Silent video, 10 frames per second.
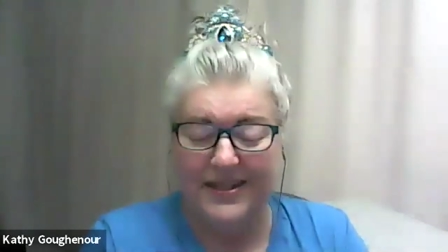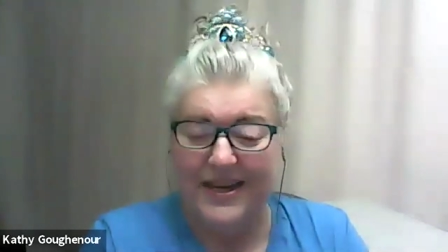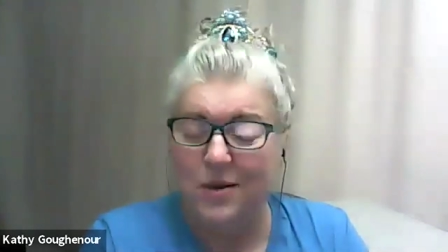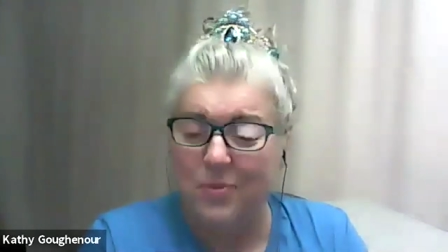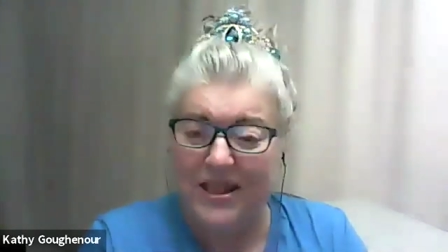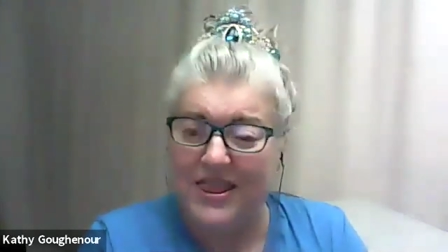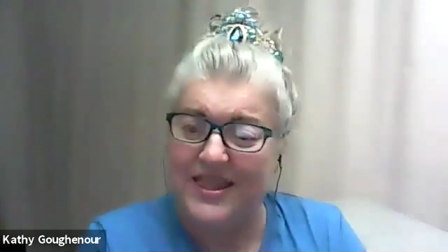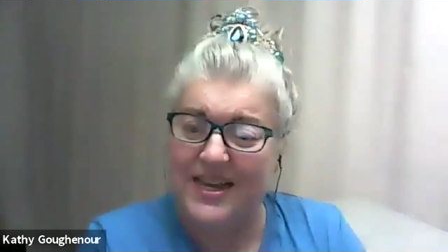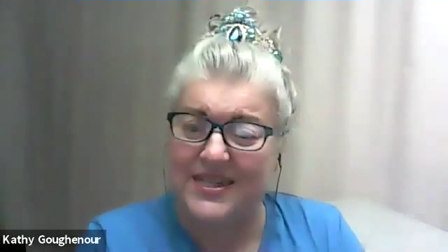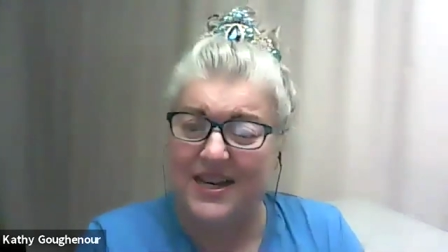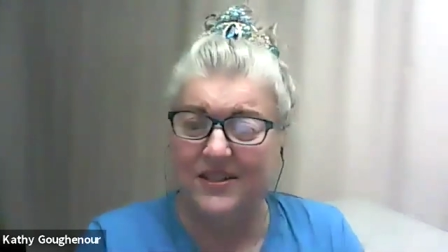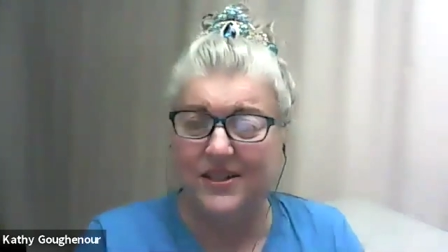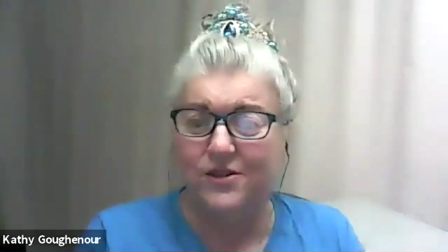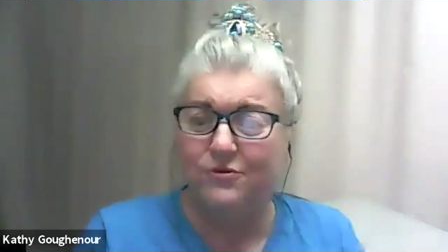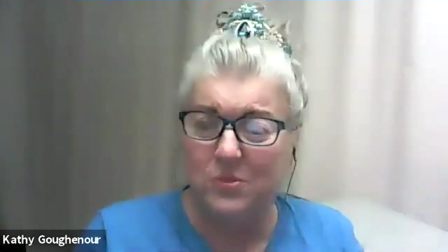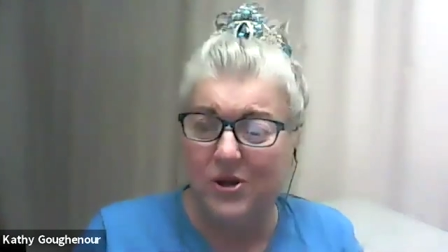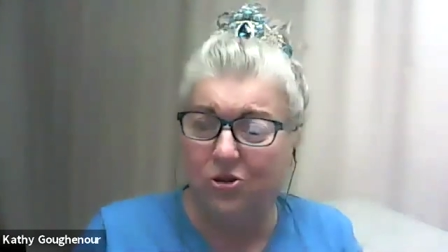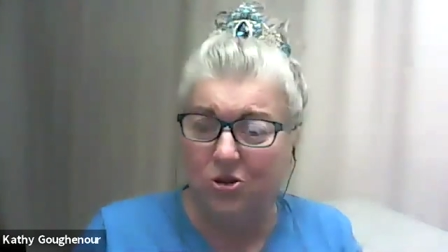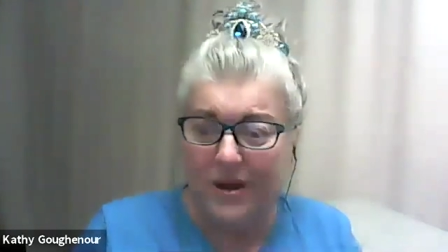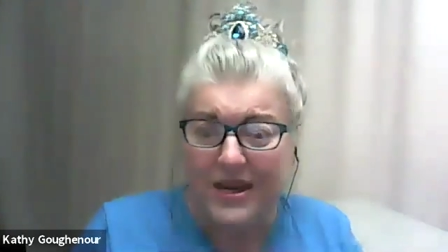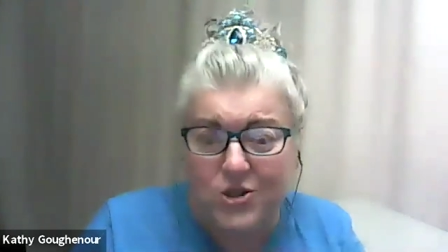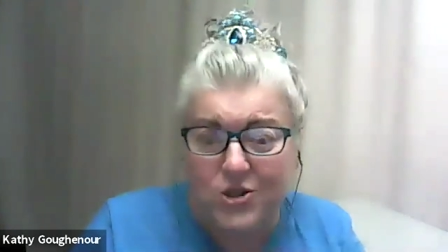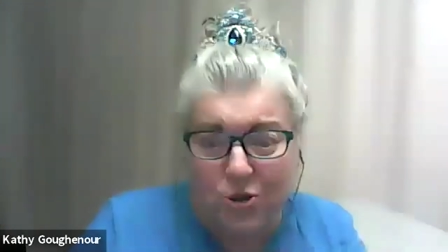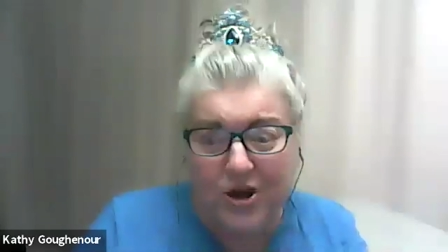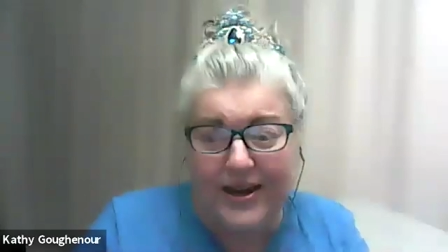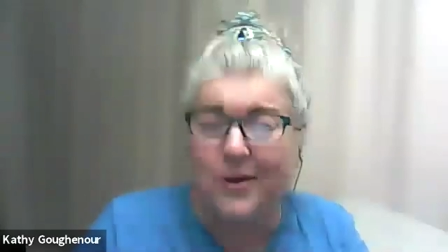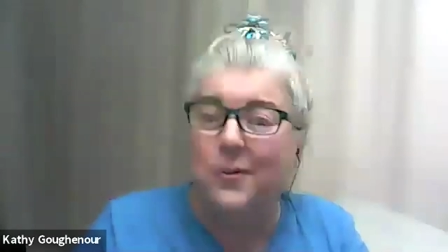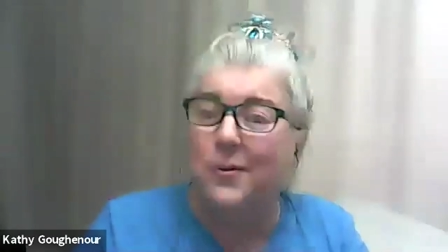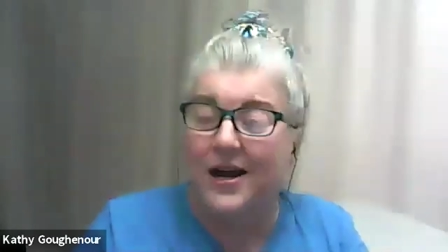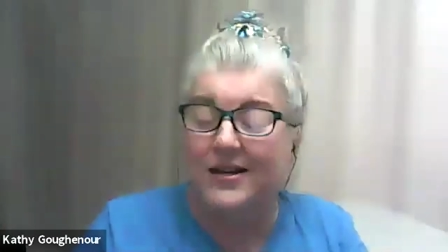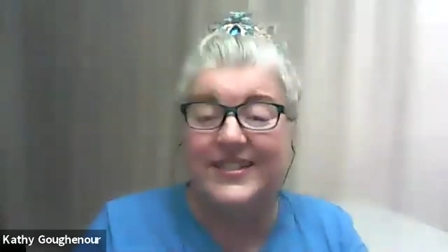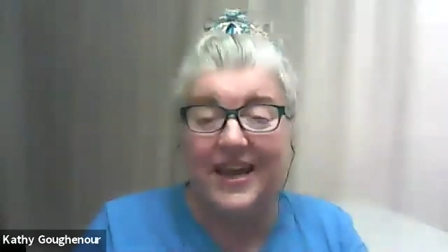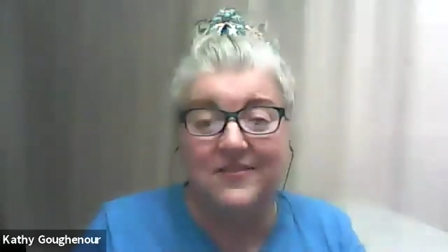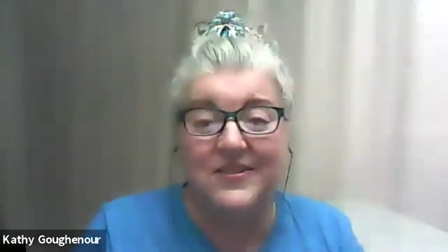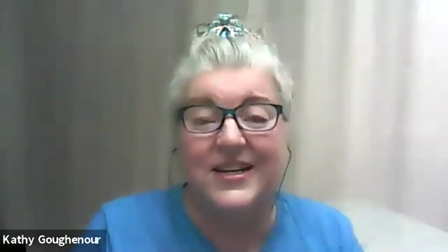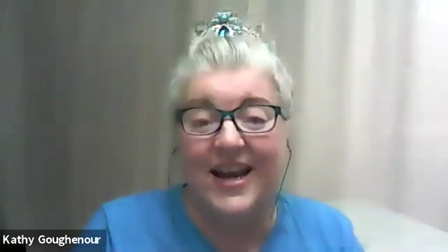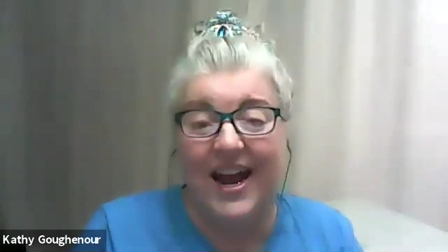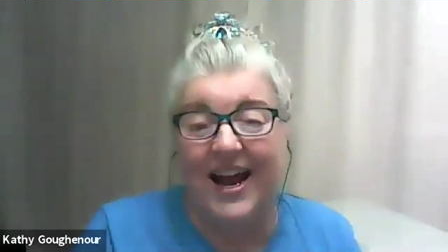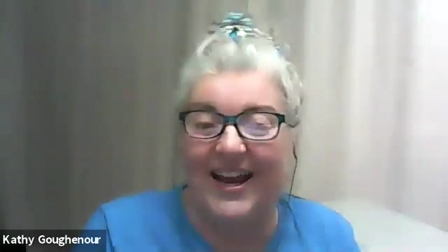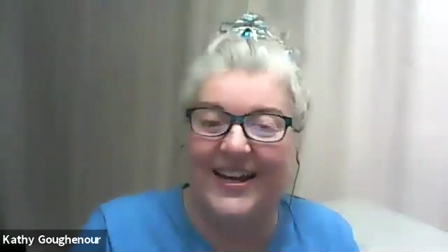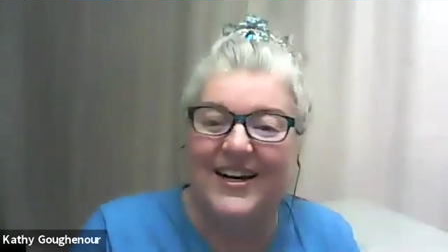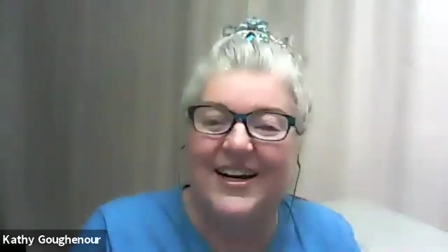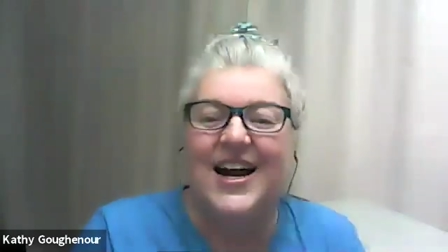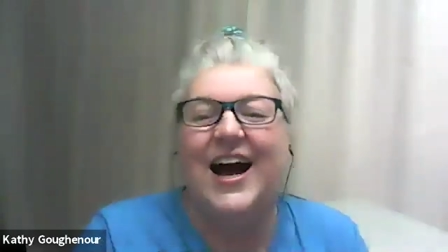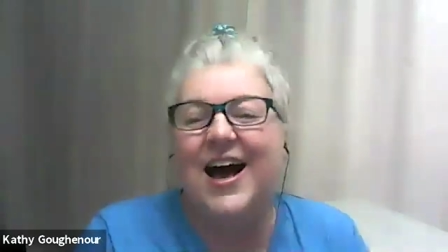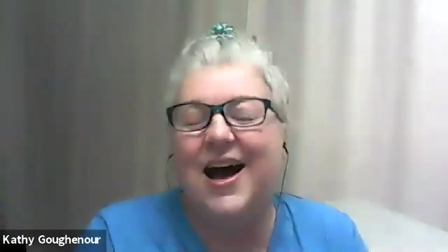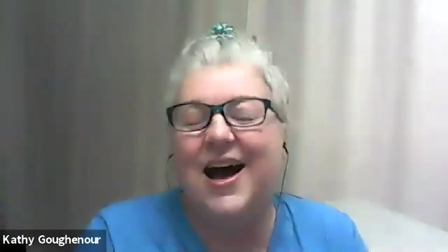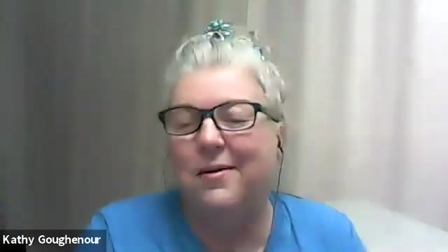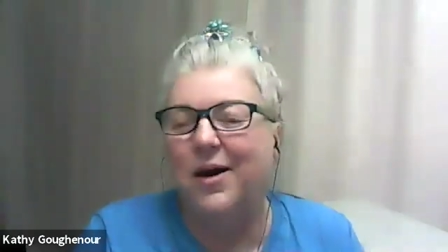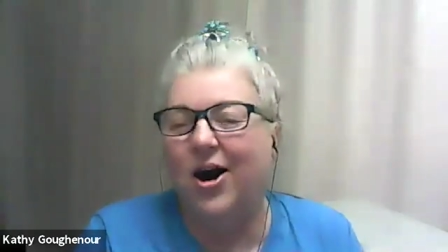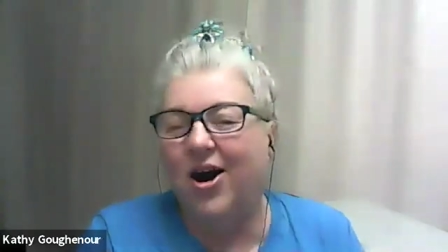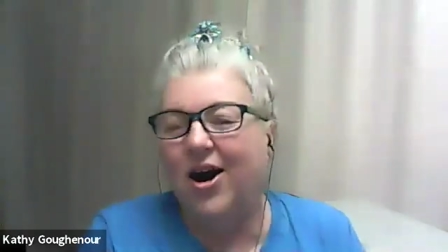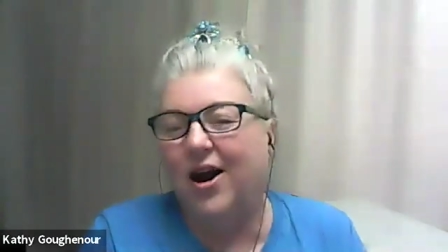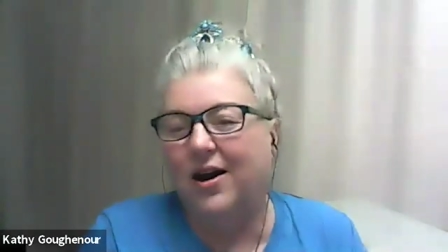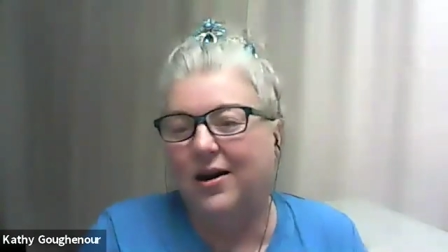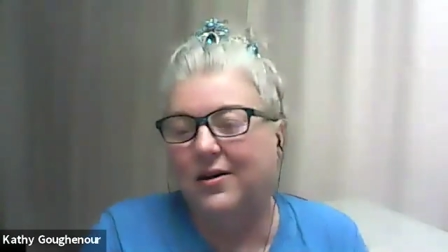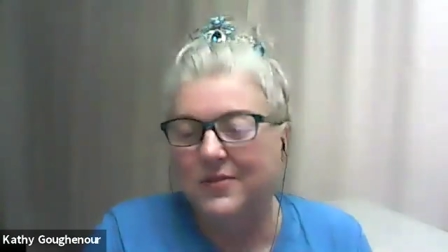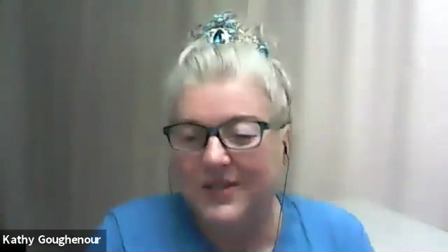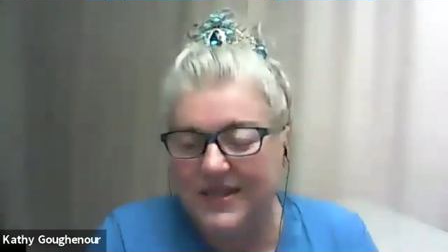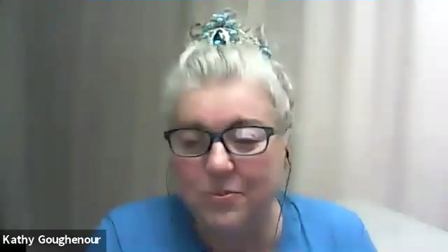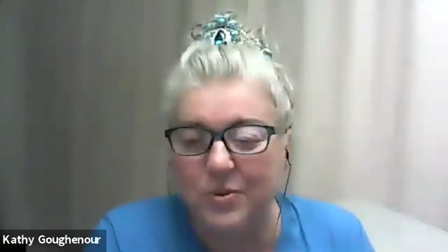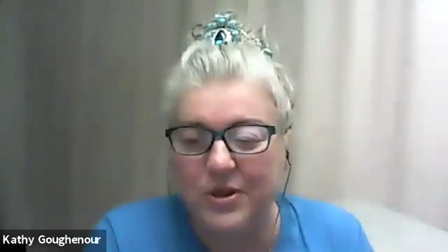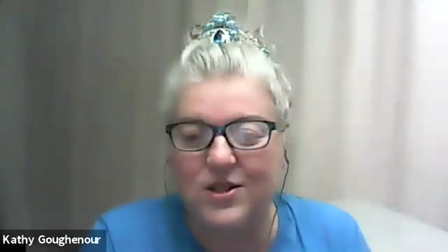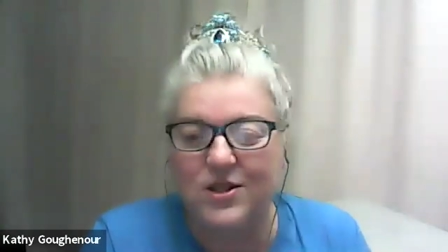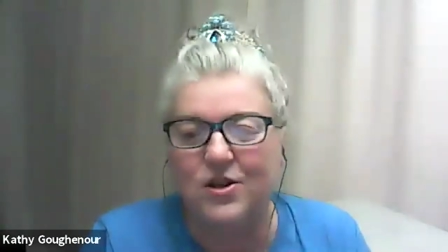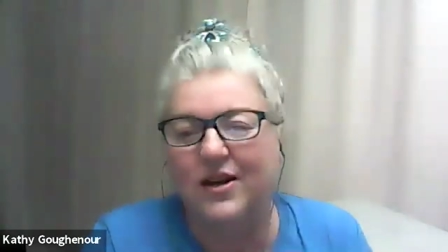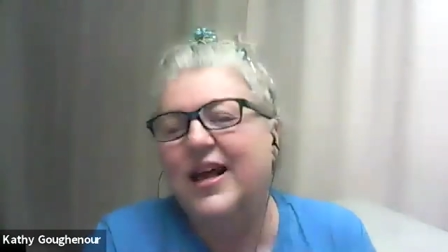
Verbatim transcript: Anybody think that sounds a little familiar to my story? Well, David and I um, are siblings